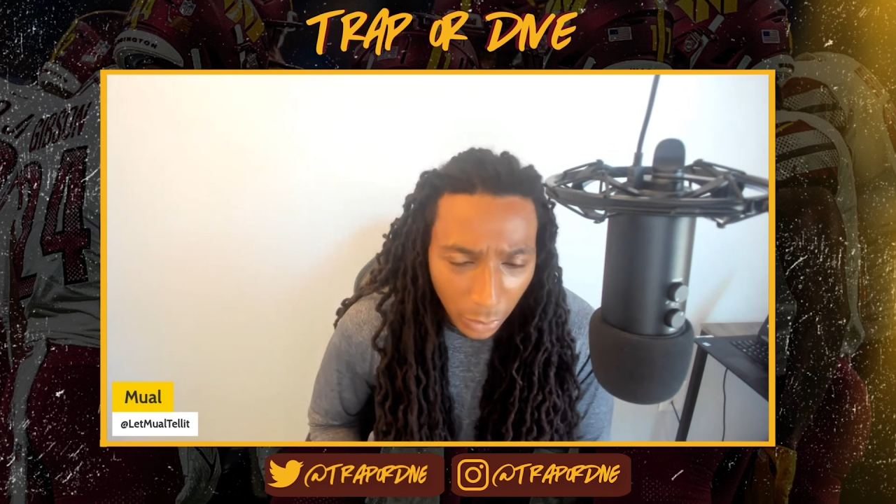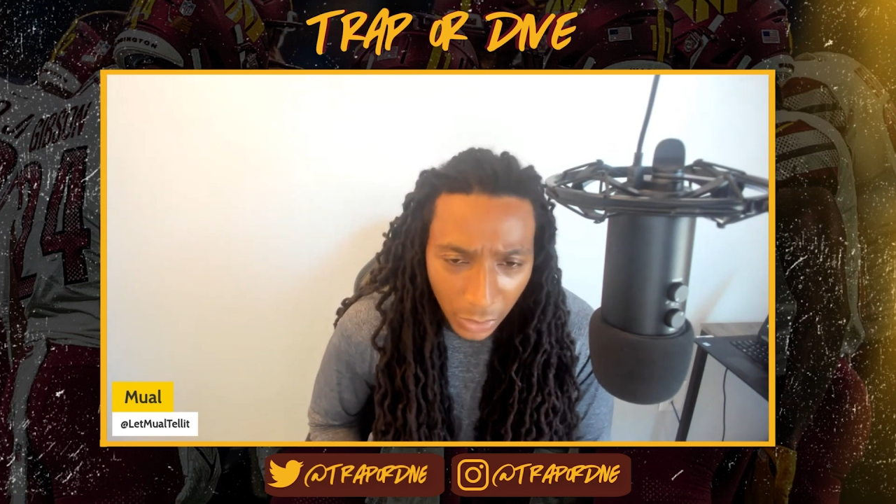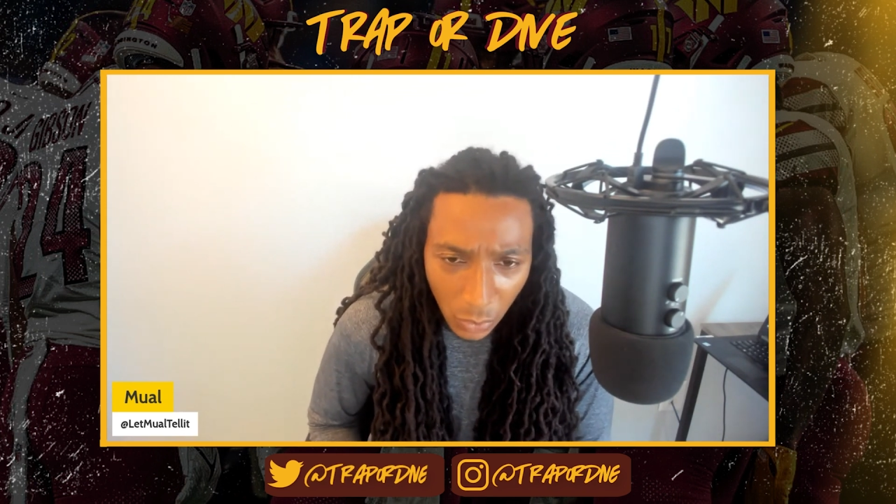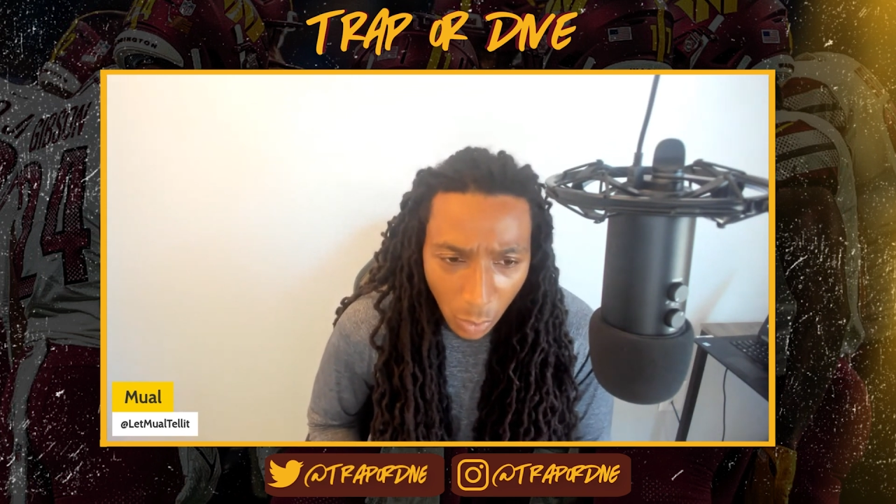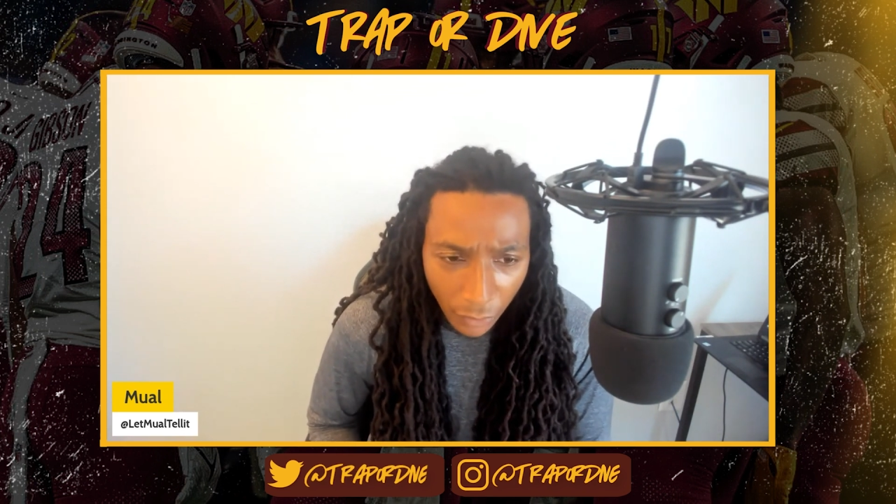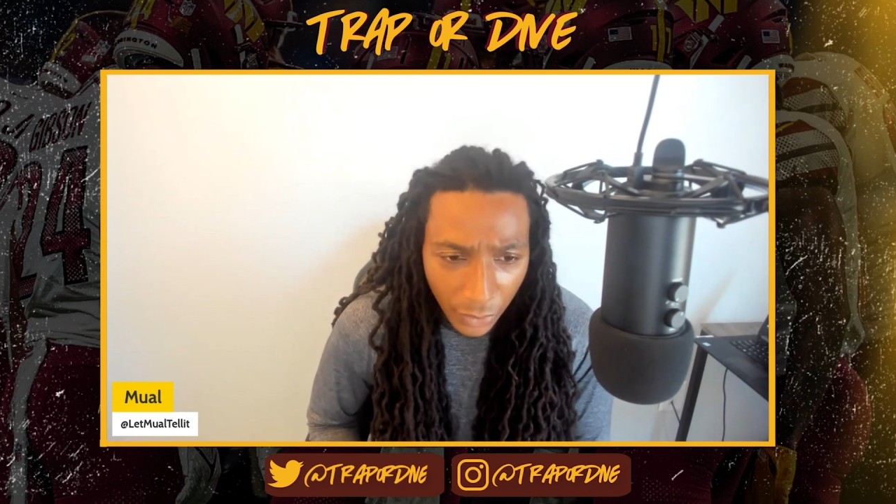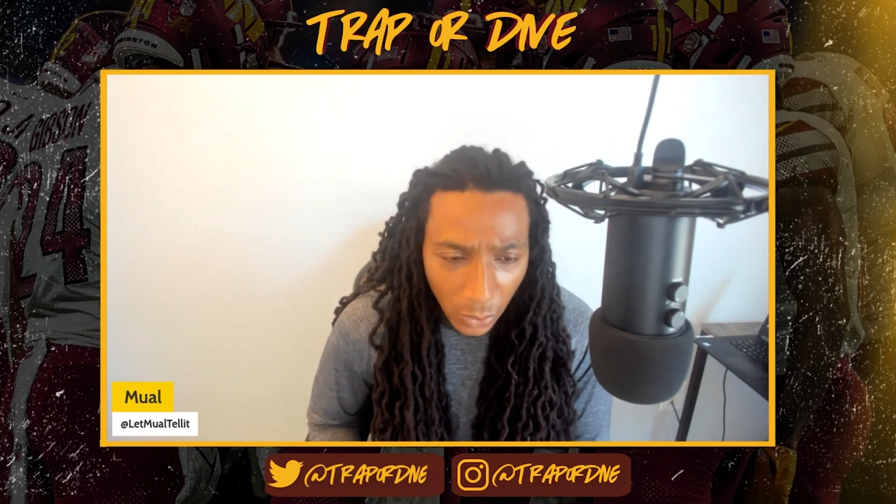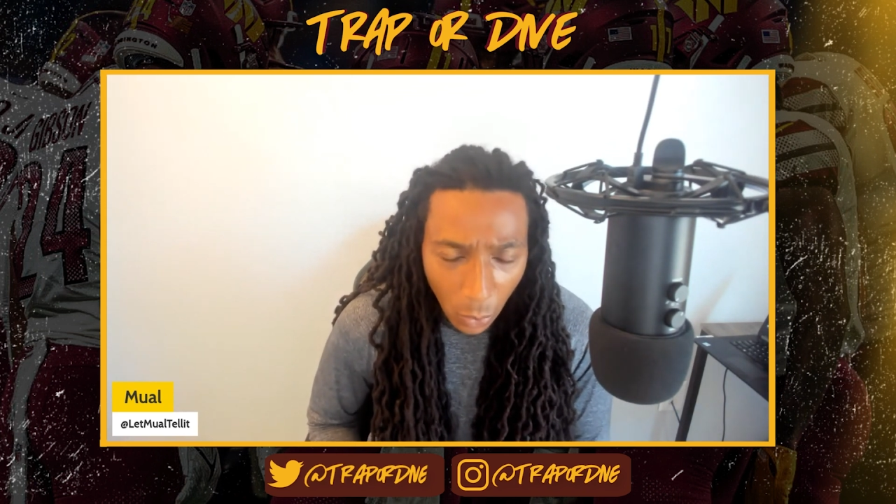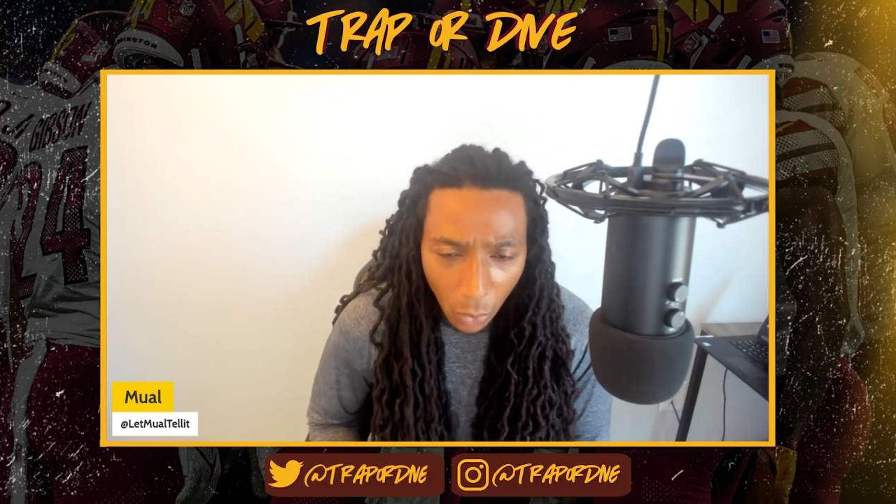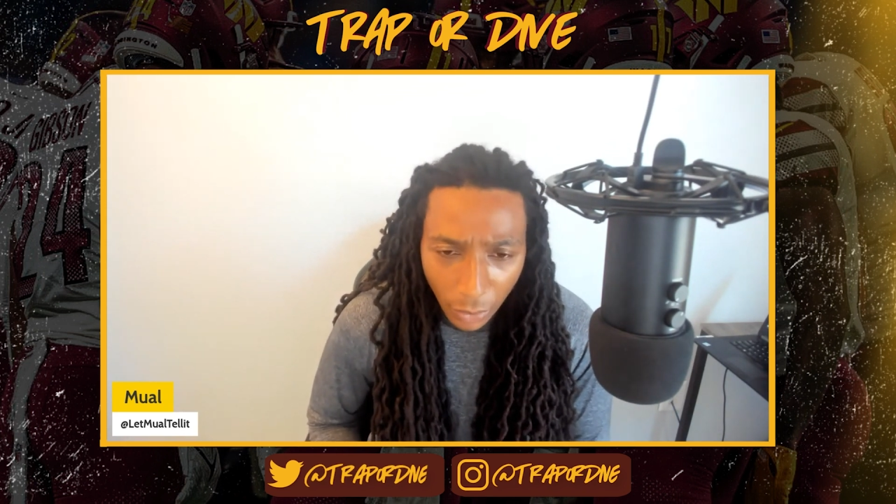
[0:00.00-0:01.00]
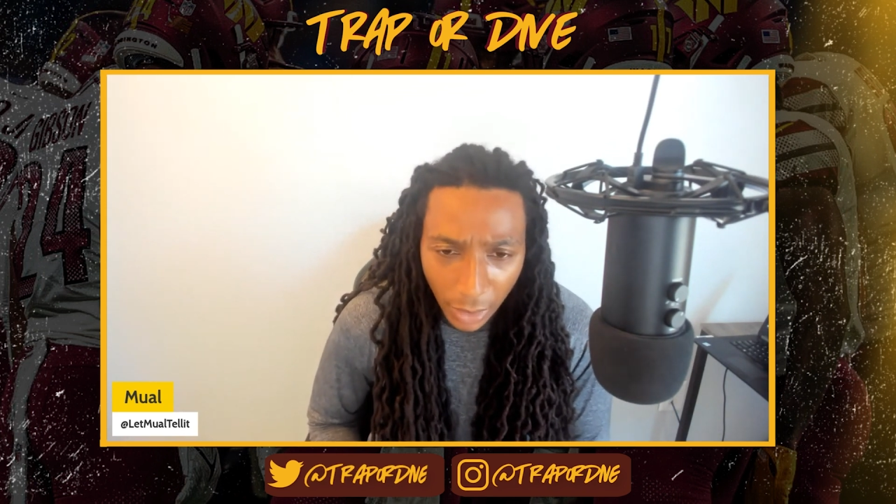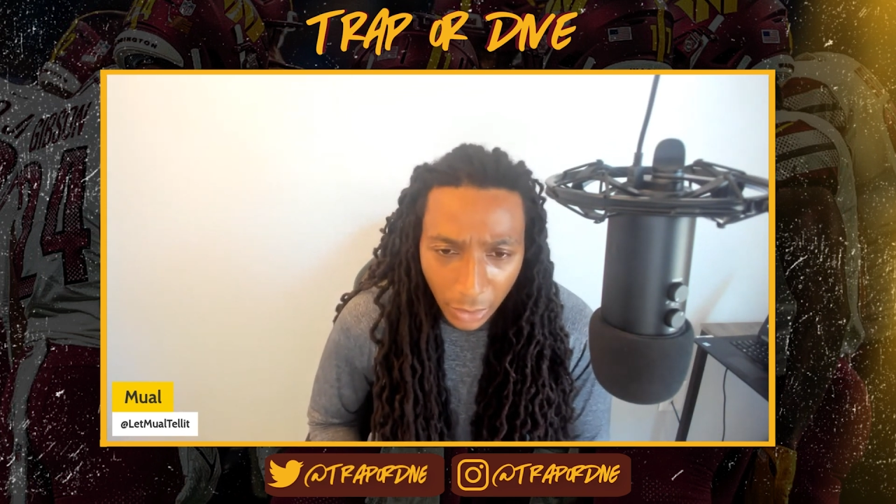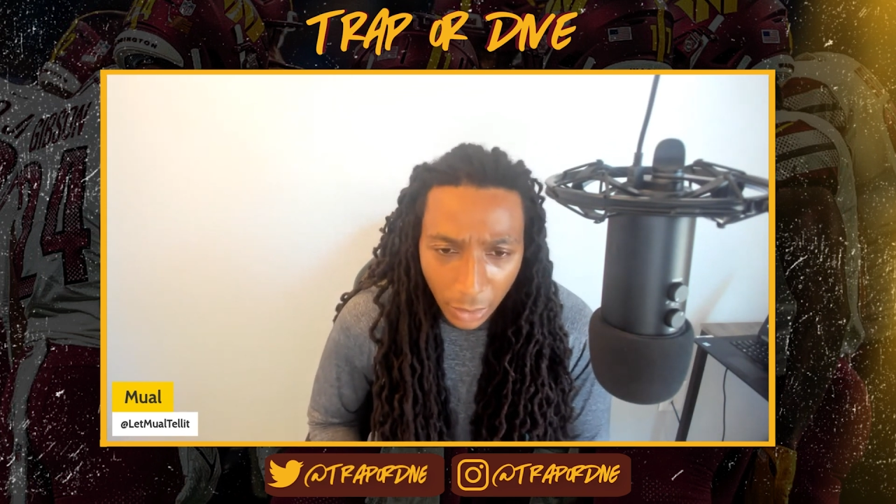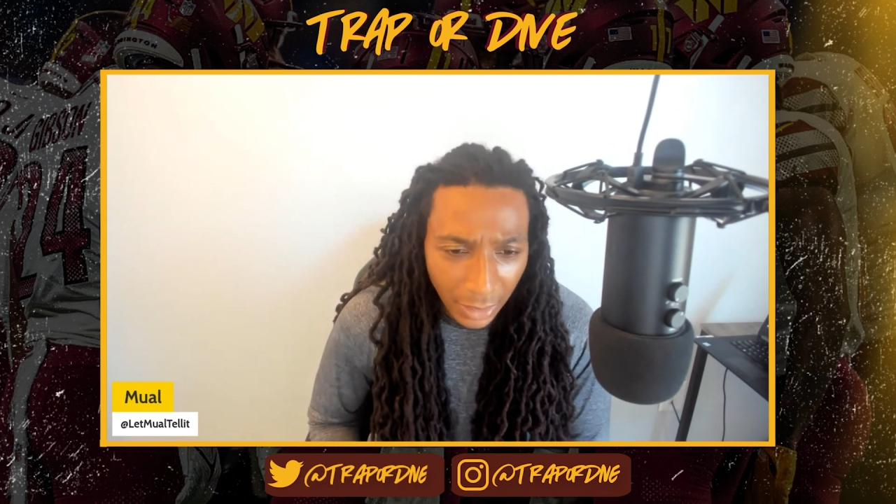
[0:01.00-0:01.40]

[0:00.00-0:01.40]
this new offensive coordinator.